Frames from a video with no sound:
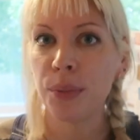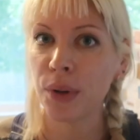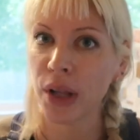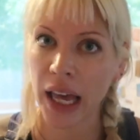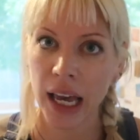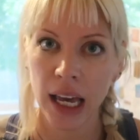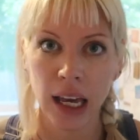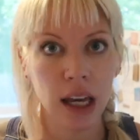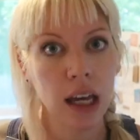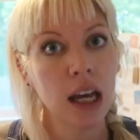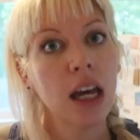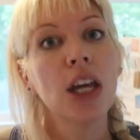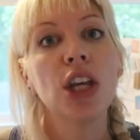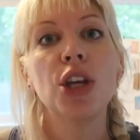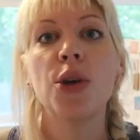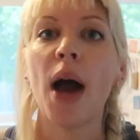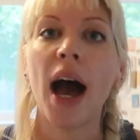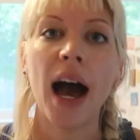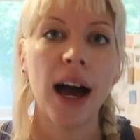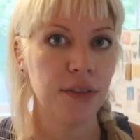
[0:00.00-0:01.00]
blank.
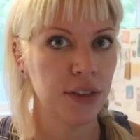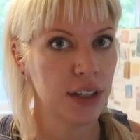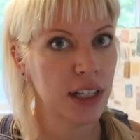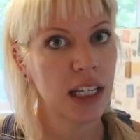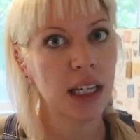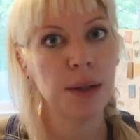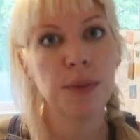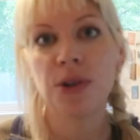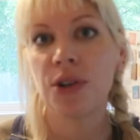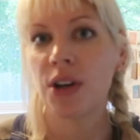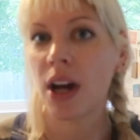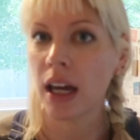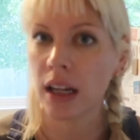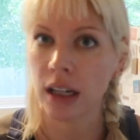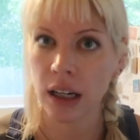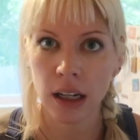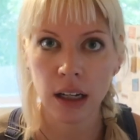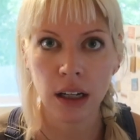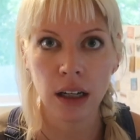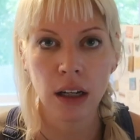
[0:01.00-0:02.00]
You have to keep
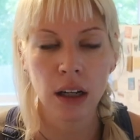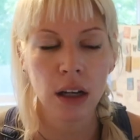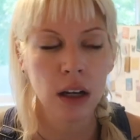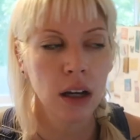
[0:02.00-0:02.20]
creating.